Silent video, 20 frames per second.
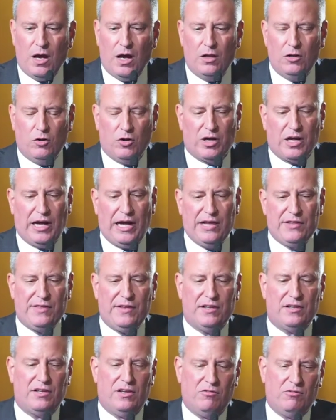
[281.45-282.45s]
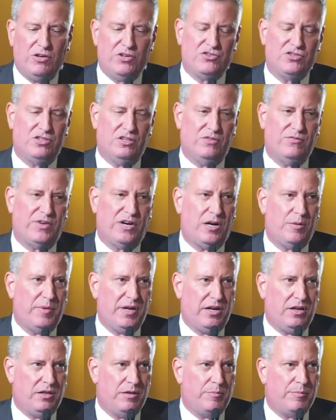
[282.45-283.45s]
Look, I think the original
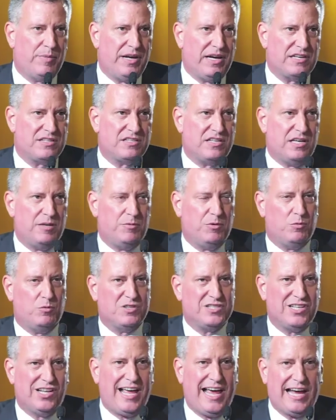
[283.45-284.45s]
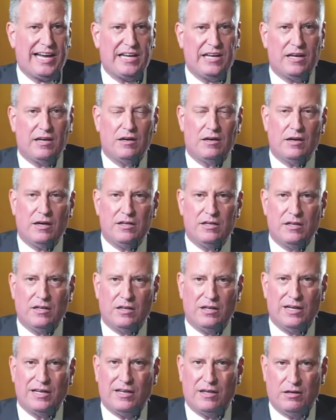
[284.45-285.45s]
environmental impact statement was lacking. I didn't
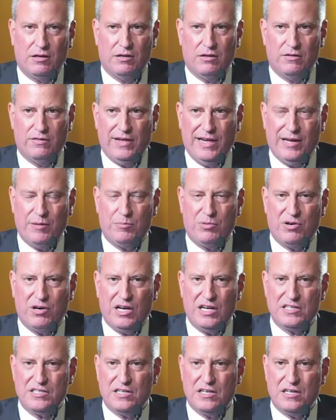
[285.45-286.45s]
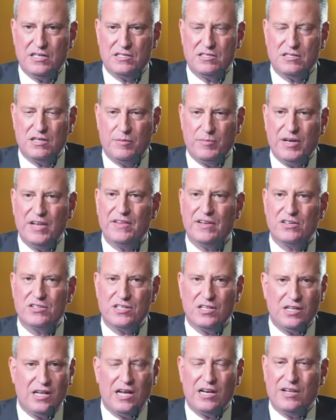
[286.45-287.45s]
like that process. I mean, I think there's
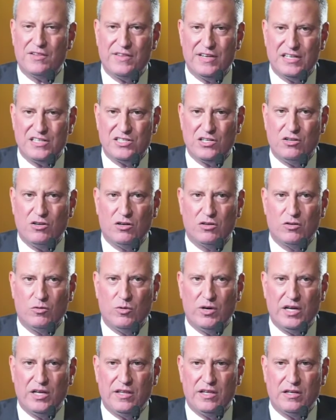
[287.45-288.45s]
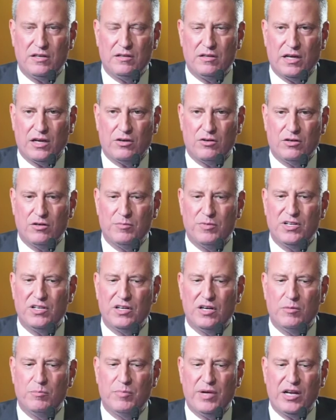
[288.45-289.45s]
a lot of things along the way that could have been
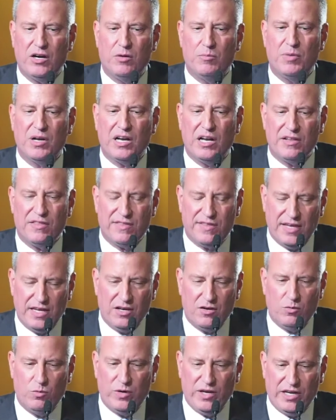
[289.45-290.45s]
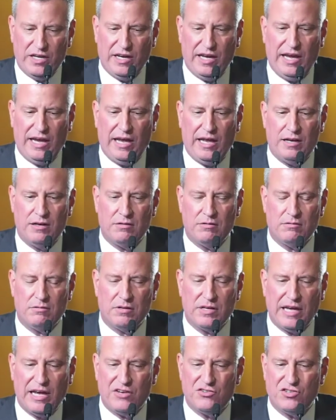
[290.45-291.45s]
done better. But I think we
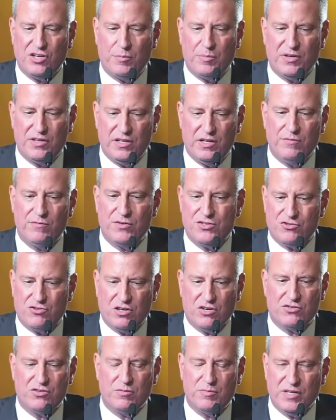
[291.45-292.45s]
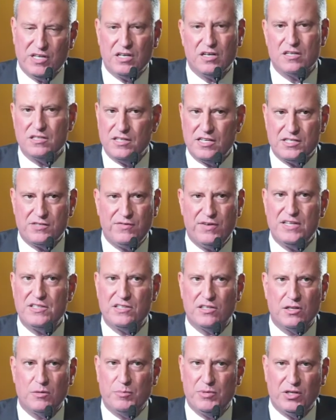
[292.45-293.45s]
can catch up on the infrastructure because, let's face
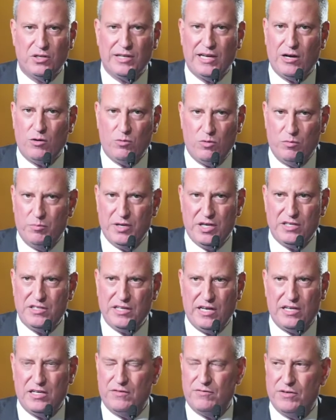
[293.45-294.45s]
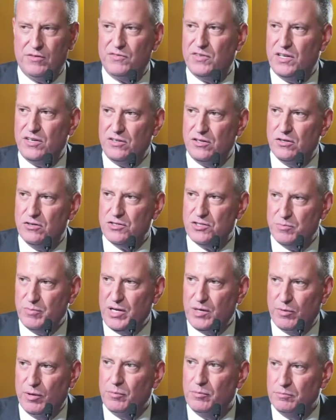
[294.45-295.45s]
it, the build-out will be 10 to 15 years
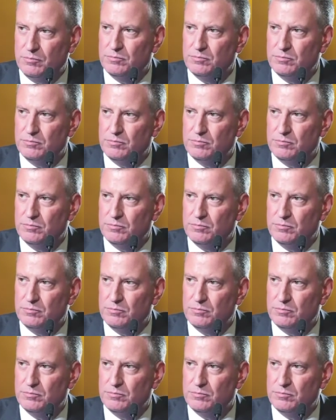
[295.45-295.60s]
minimum.